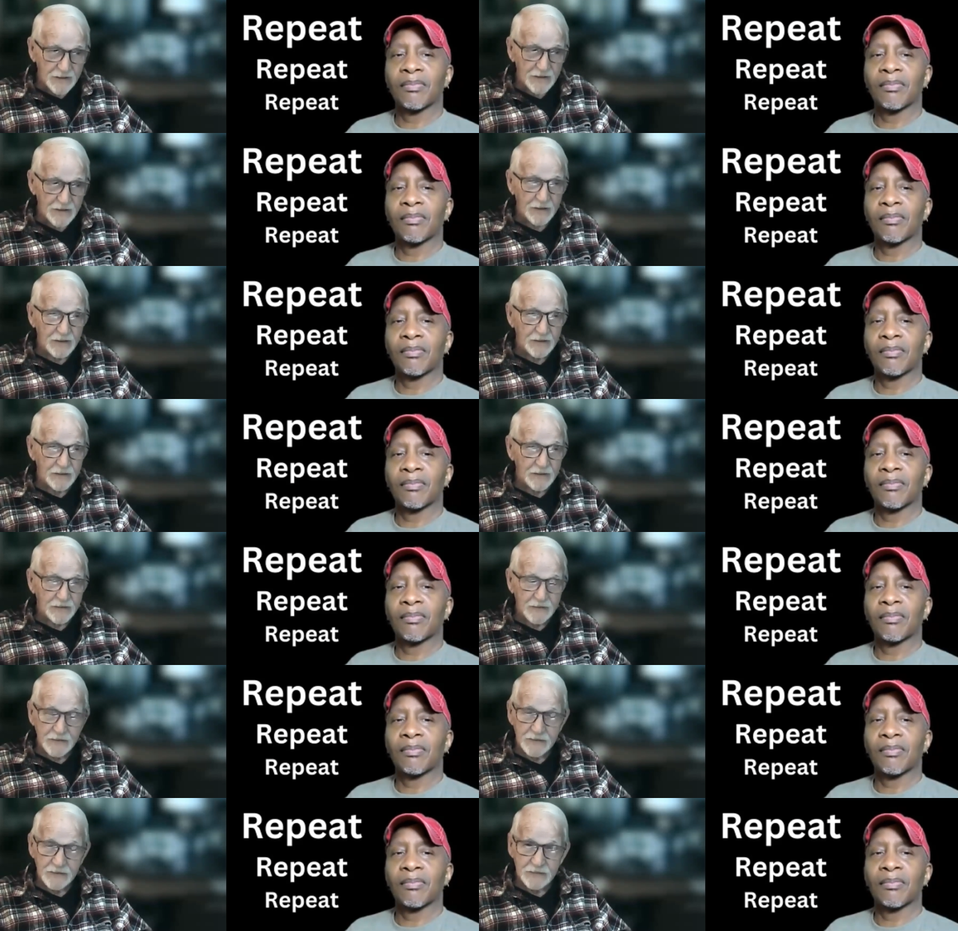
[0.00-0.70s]
Speaker 1: yeah.
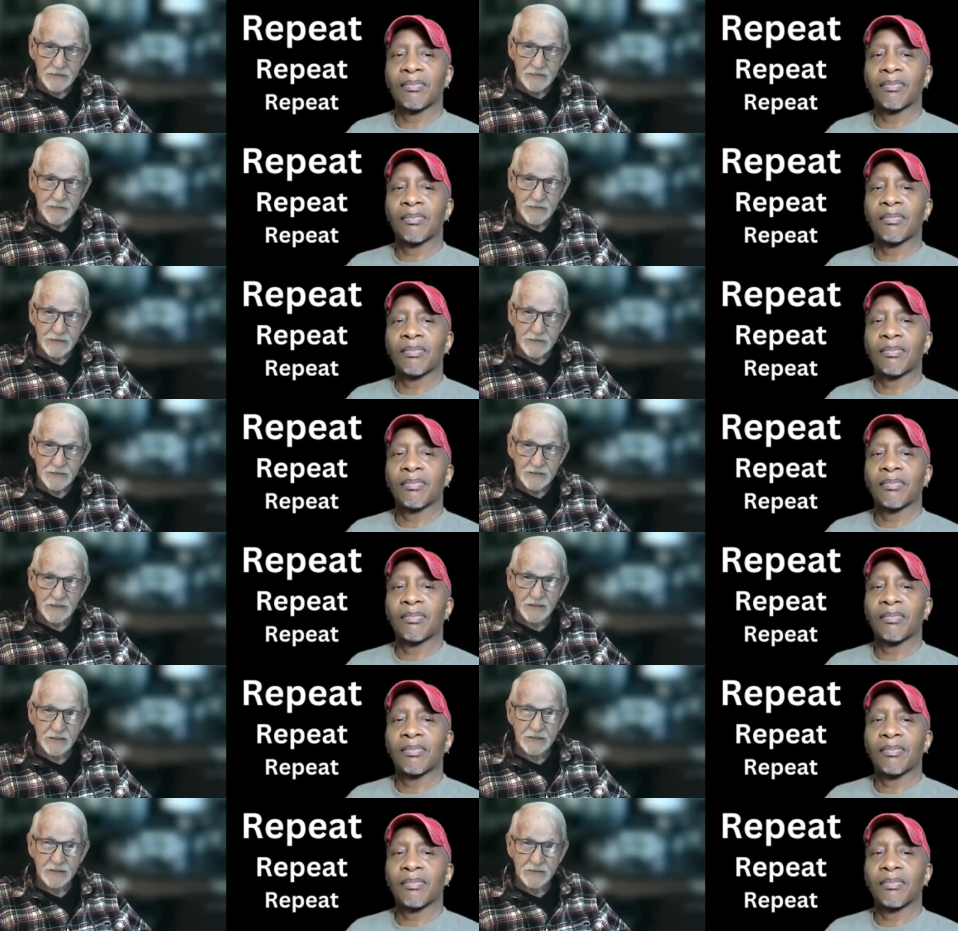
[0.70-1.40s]

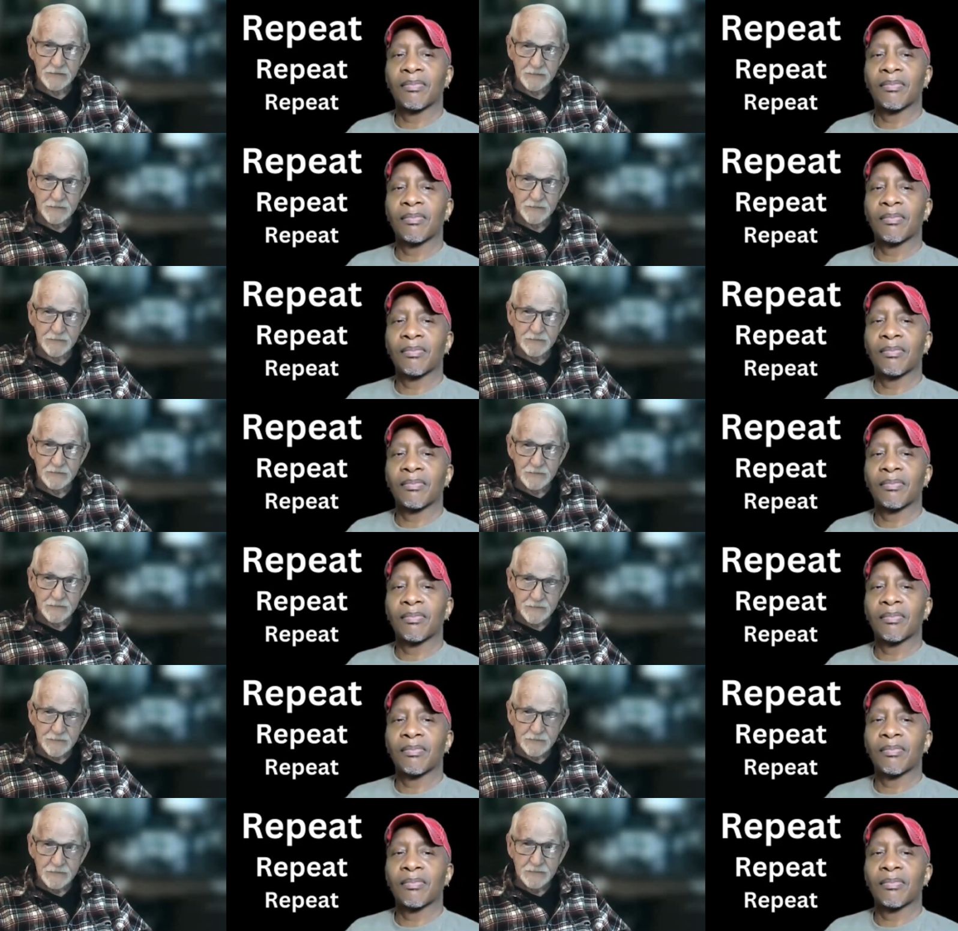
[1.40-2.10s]
That's it.
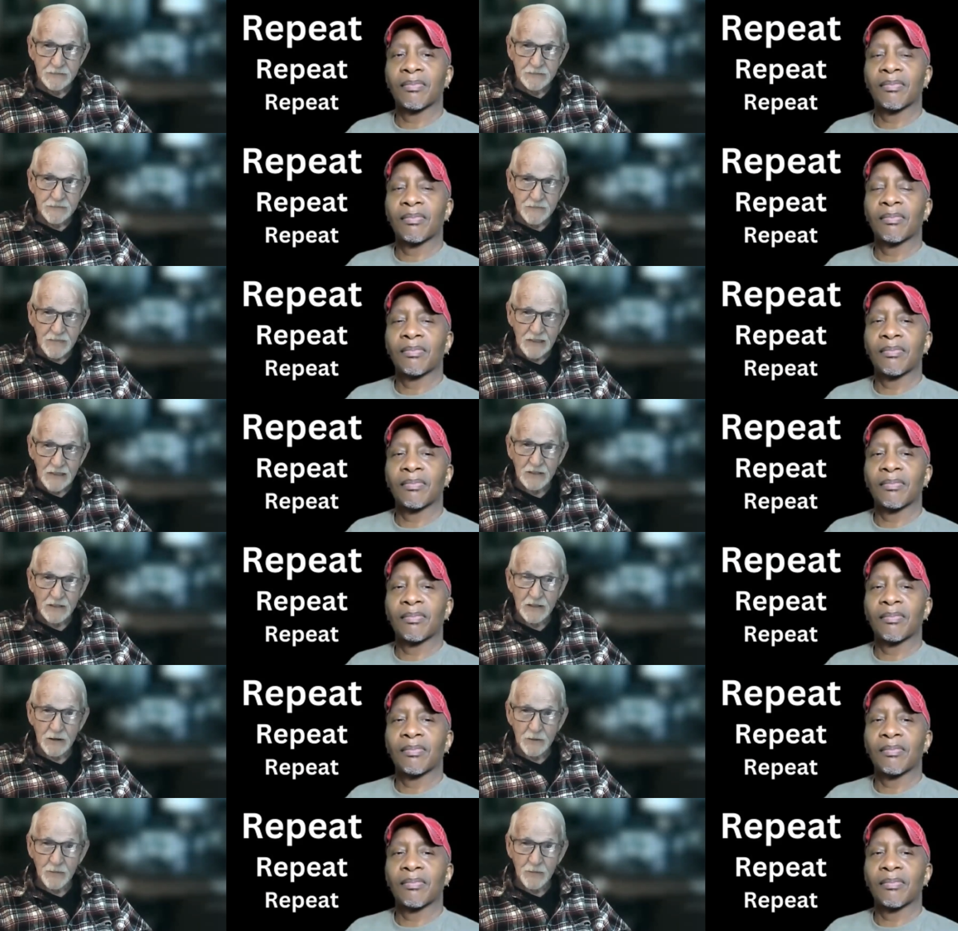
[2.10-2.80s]

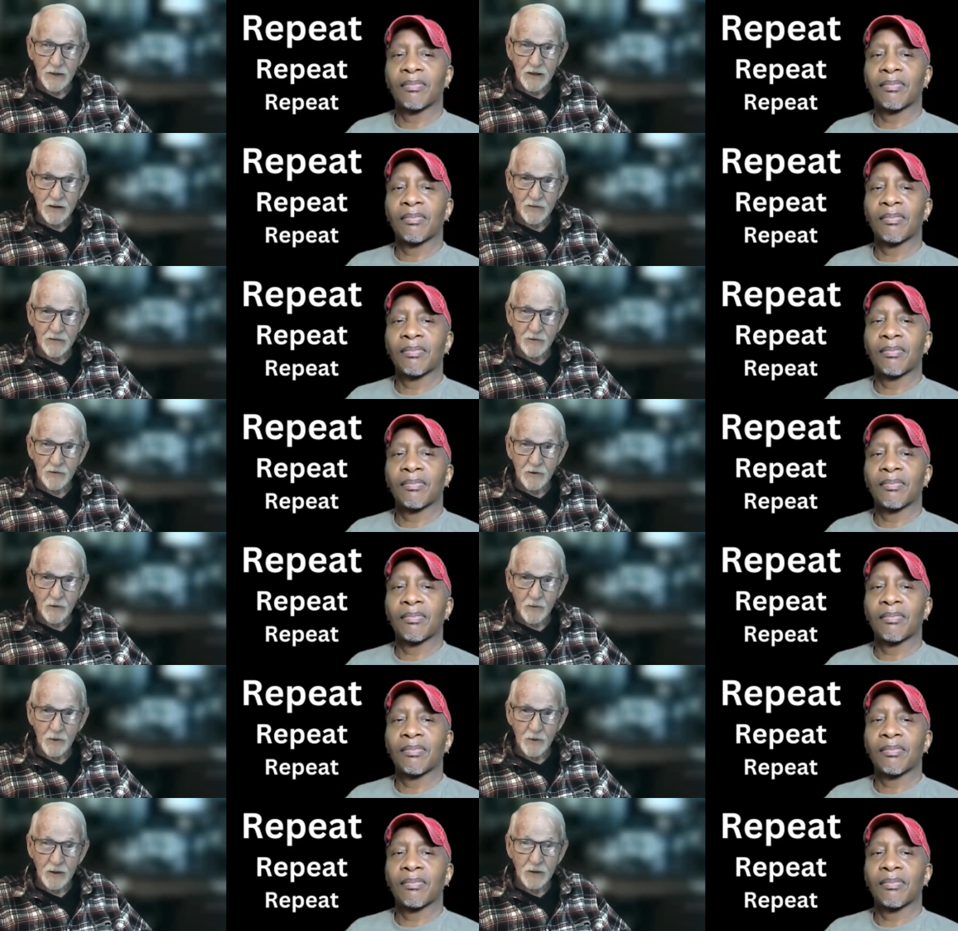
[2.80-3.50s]
You think about it
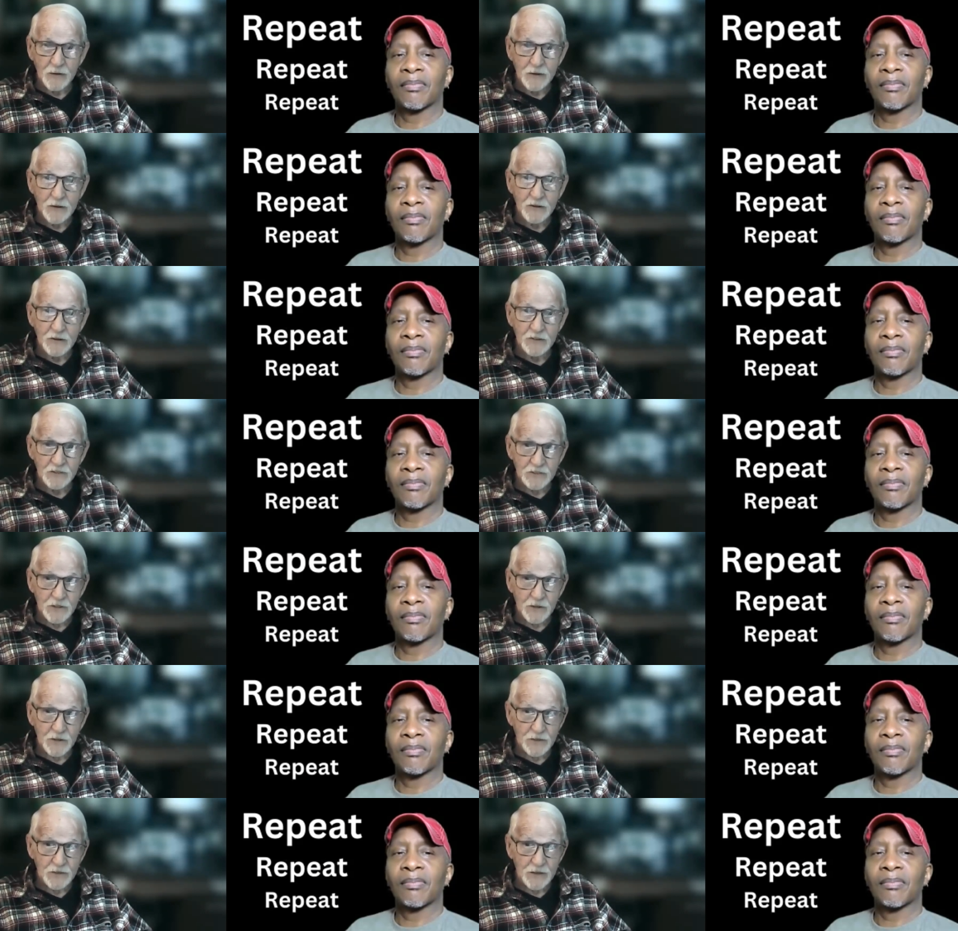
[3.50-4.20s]
for a while and then
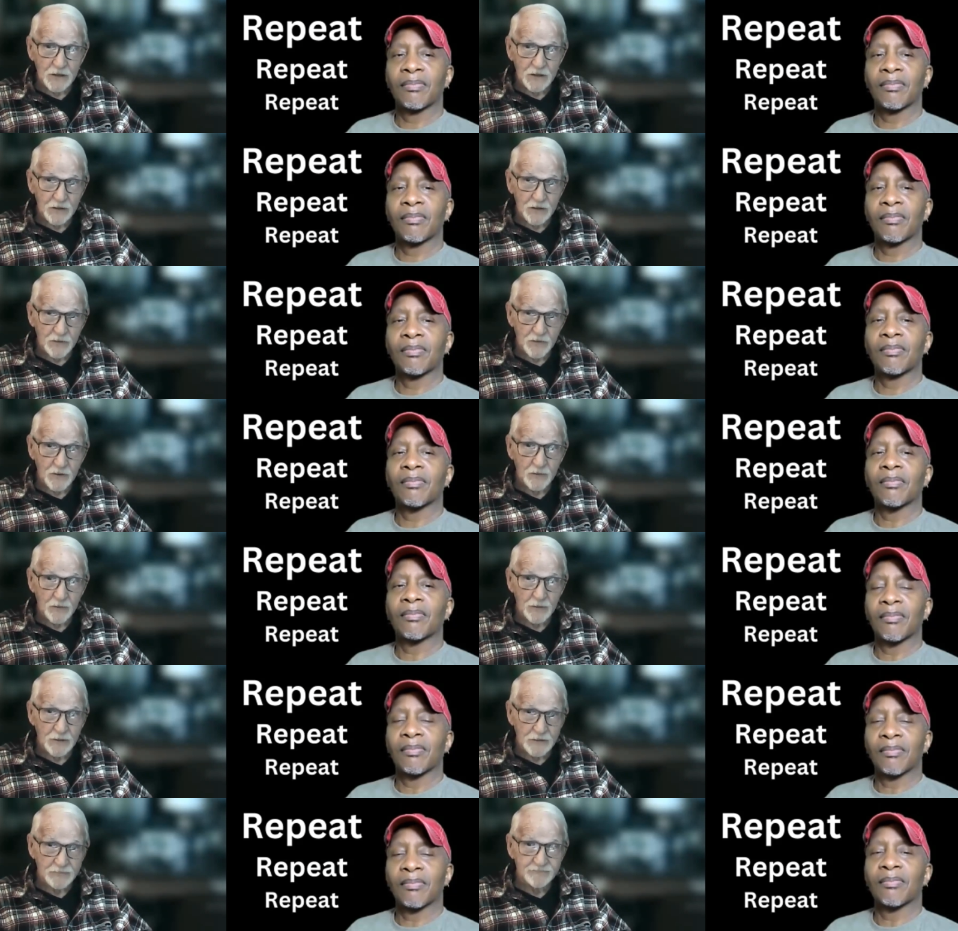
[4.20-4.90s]
you start thinking
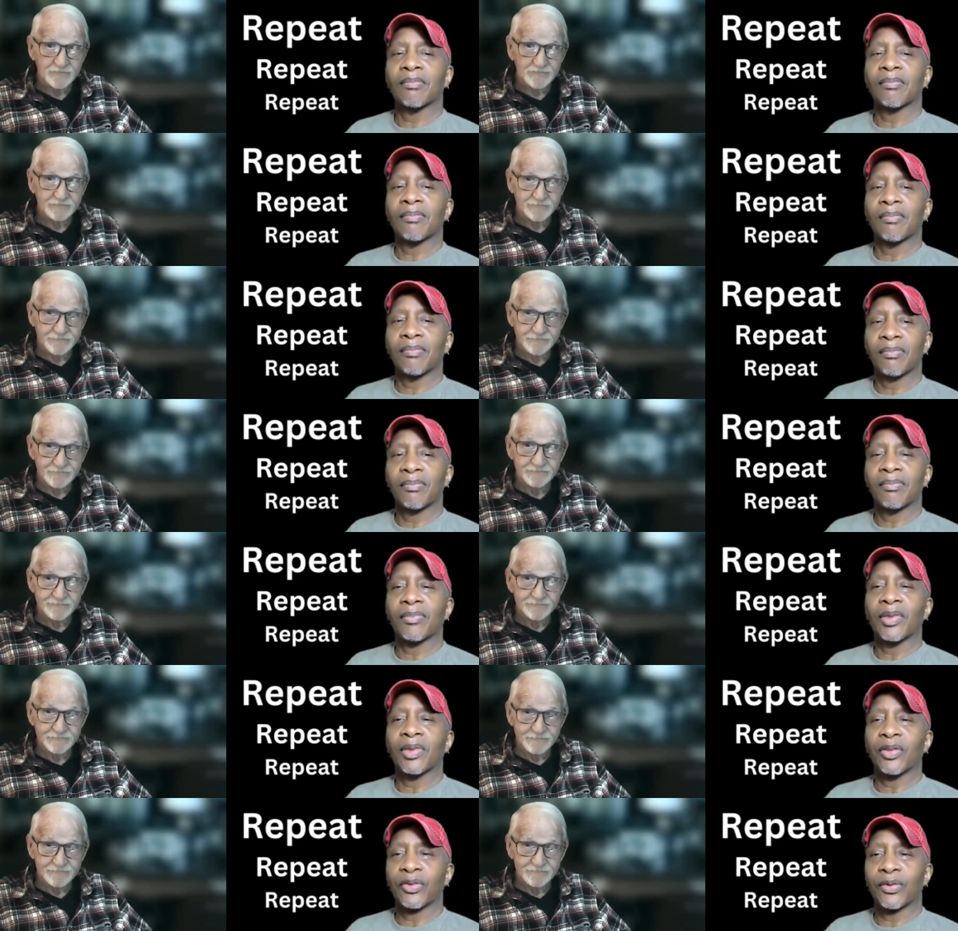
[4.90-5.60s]
from it.
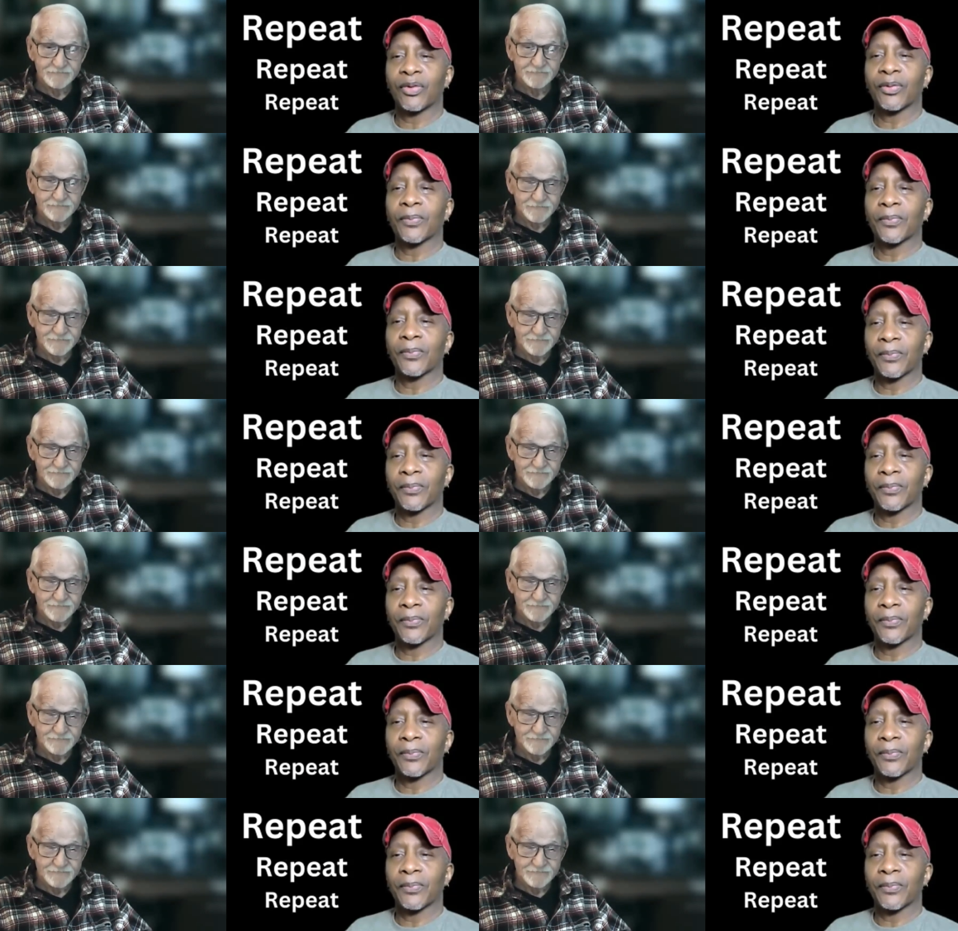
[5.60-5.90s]
It's,